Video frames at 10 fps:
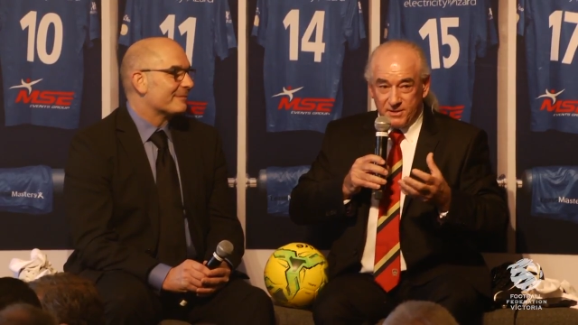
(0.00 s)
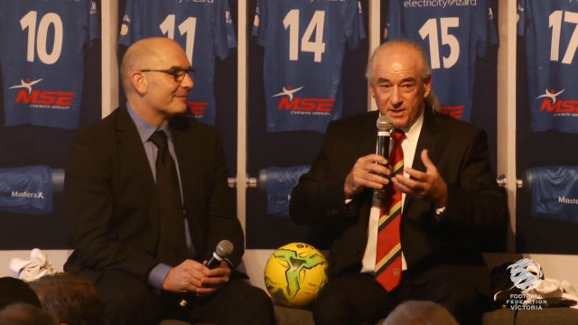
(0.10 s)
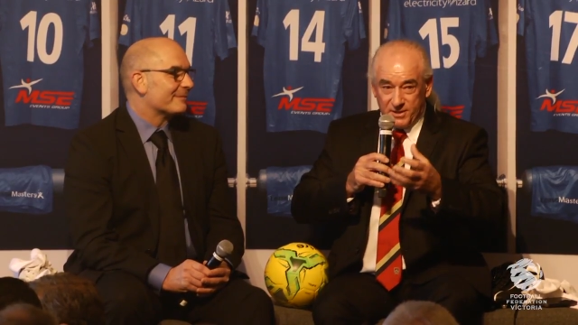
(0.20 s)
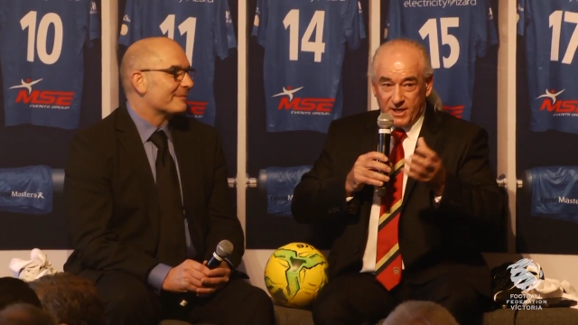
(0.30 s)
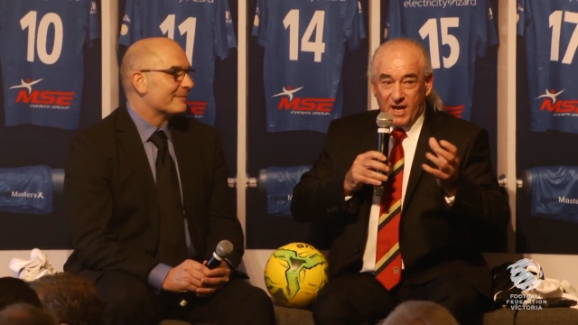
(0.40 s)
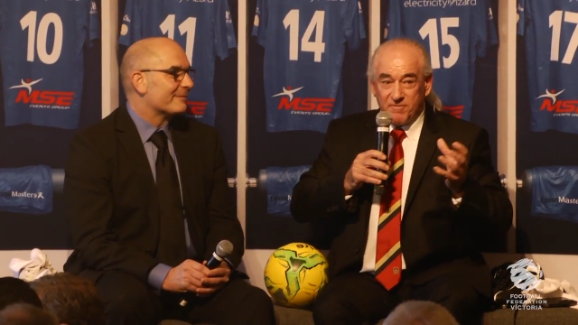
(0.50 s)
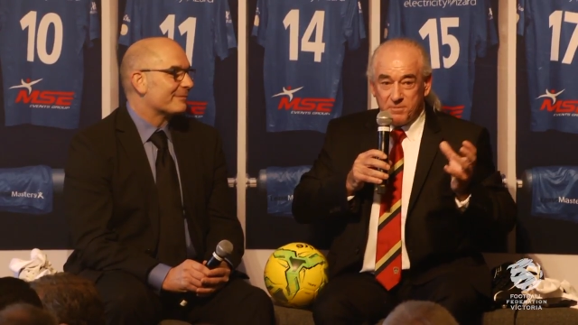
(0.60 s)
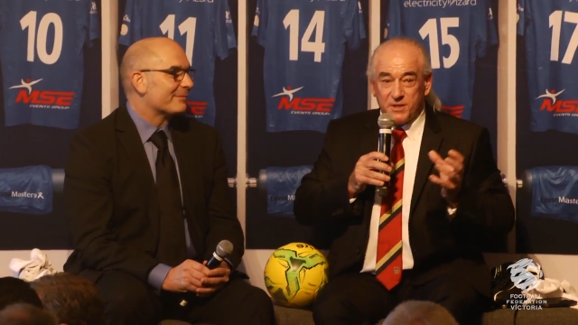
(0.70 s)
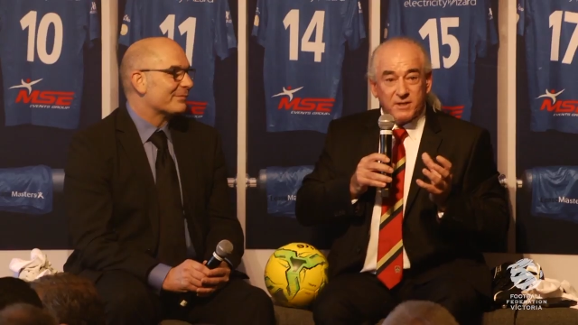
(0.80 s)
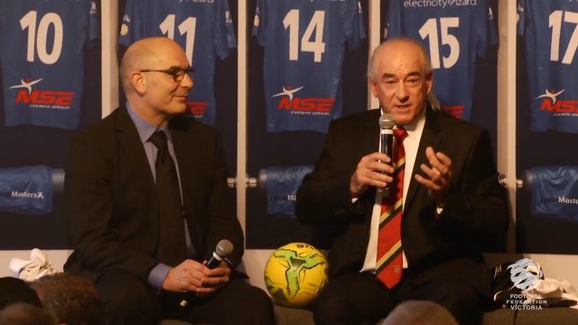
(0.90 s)
Speaker 1: that the
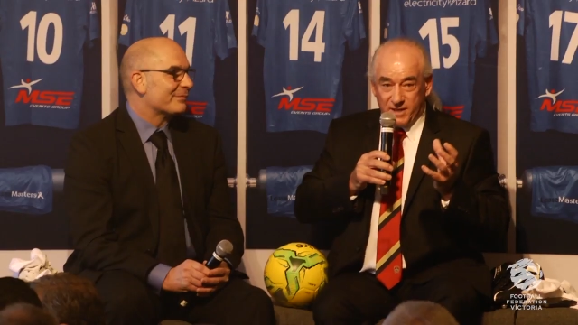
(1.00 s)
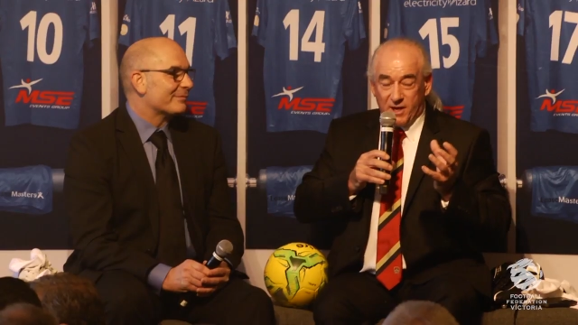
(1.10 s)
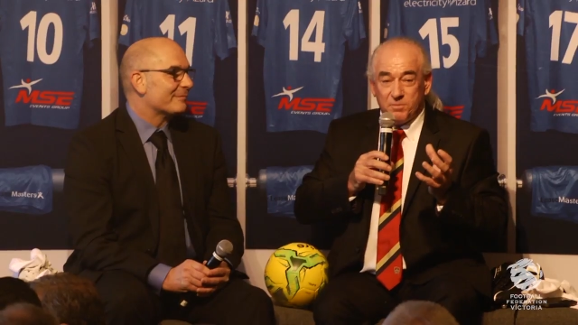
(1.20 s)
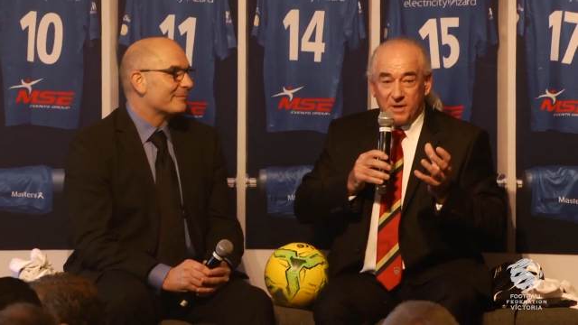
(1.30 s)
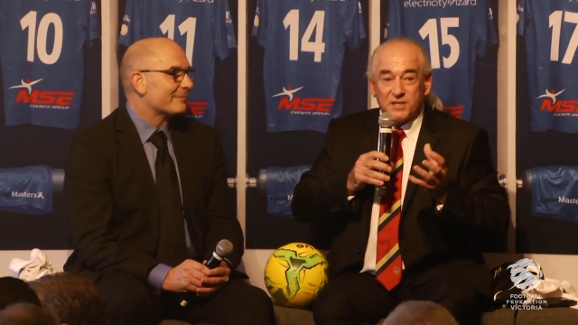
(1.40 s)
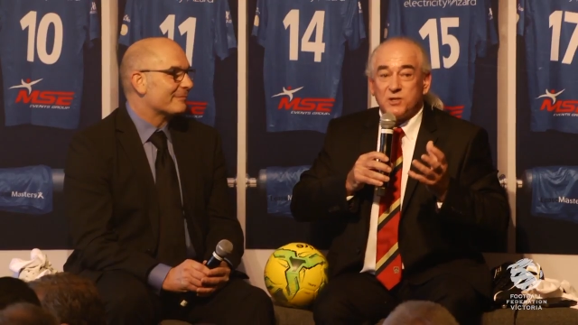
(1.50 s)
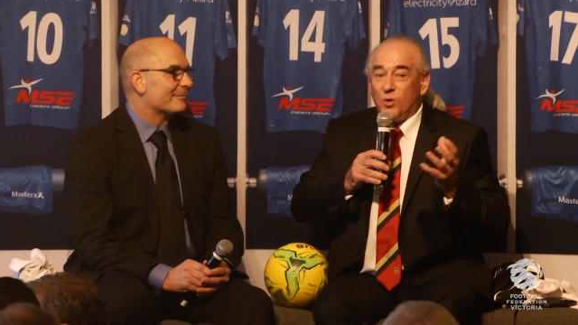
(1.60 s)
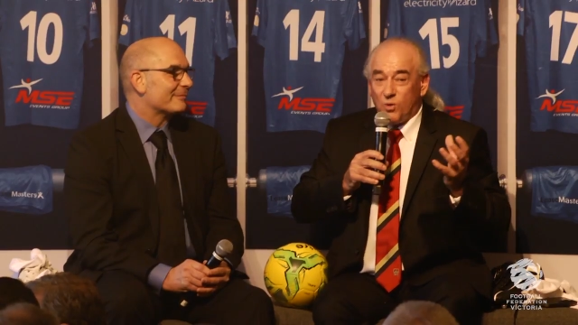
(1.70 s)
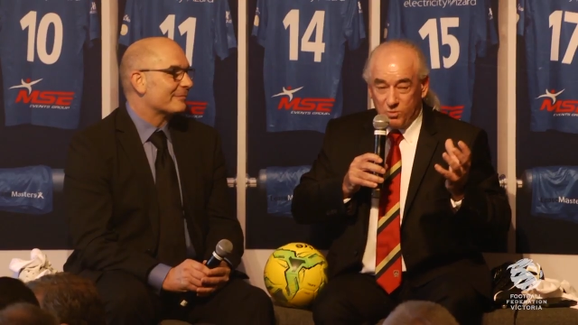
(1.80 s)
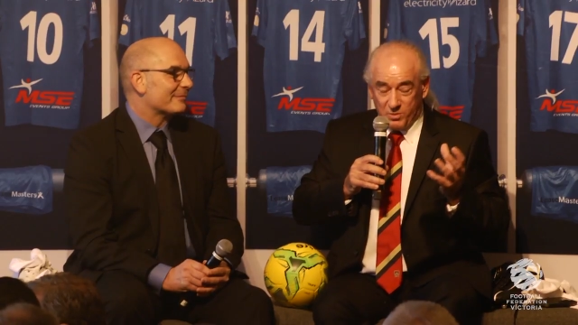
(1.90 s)
government can help us
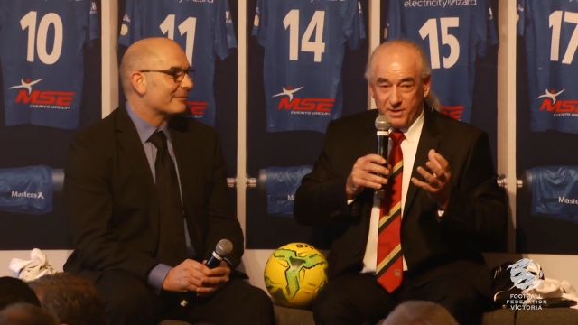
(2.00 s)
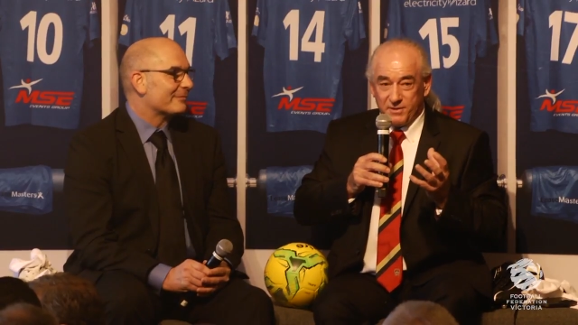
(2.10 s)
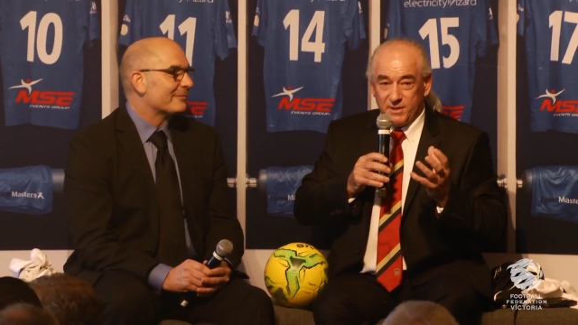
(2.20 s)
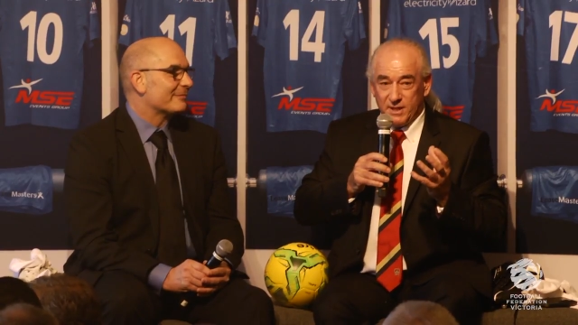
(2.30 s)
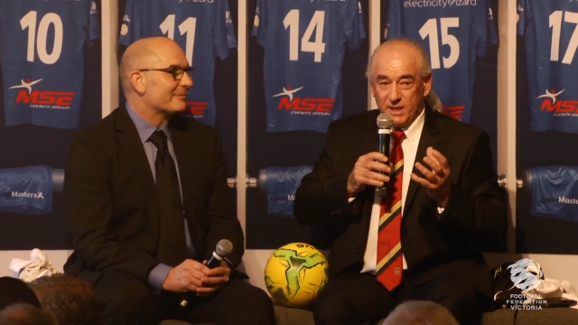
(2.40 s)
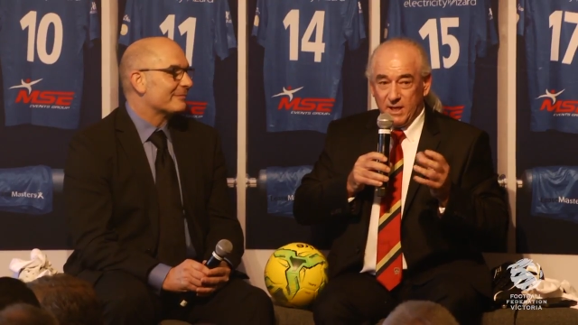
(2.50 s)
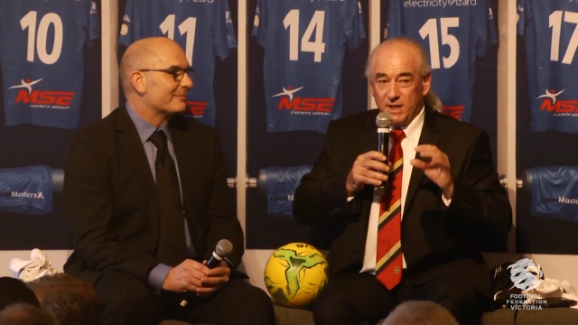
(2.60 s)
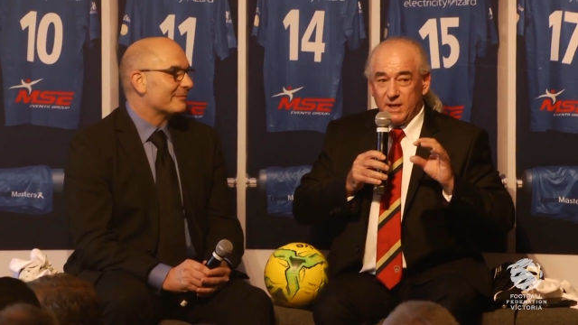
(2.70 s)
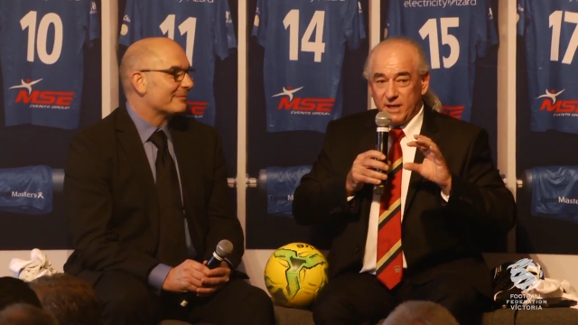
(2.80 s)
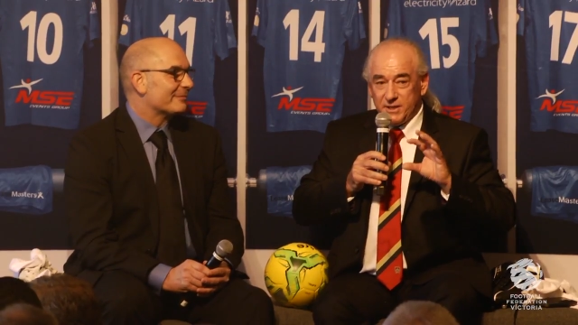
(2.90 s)
all with
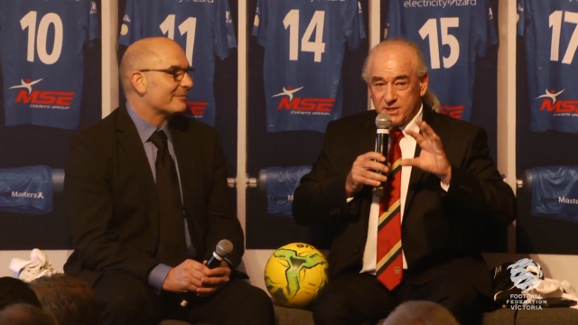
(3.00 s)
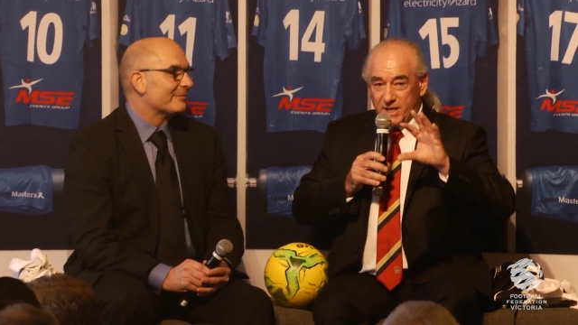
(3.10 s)
is